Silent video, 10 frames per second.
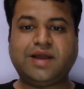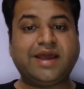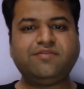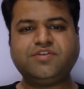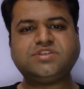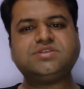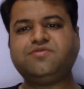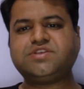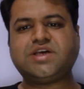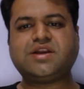n which is
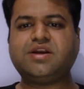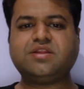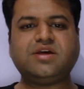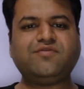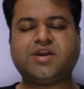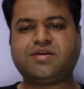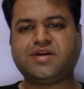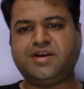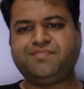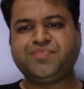which are greater than one,
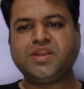right?